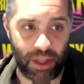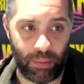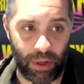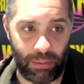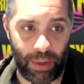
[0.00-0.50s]
and they
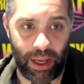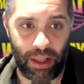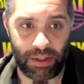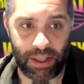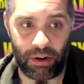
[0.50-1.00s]
really made
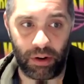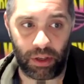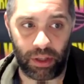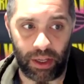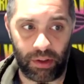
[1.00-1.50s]
Alexander
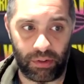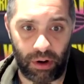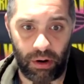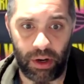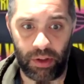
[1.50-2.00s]
look like a
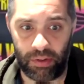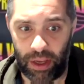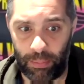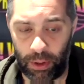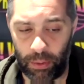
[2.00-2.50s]
star in his
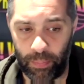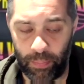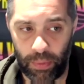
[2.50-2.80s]
debut.